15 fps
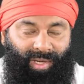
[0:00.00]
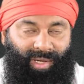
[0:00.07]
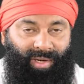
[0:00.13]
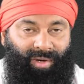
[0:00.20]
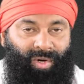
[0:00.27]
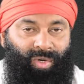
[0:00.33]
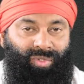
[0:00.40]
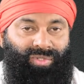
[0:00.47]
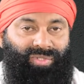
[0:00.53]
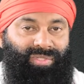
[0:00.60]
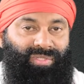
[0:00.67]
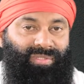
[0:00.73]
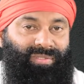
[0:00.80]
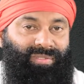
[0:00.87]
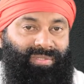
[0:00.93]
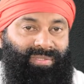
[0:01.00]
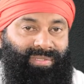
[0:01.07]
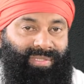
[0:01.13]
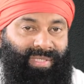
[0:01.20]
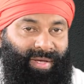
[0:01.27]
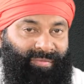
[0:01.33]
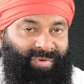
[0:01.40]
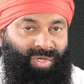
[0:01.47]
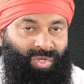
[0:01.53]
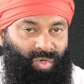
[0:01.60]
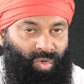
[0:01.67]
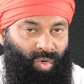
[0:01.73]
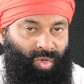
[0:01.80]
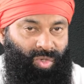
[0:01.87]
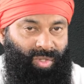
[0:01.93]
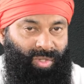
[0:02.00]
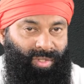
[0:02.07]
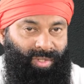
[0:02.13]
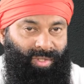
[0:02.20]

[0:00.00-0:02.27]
around eleven o'clock,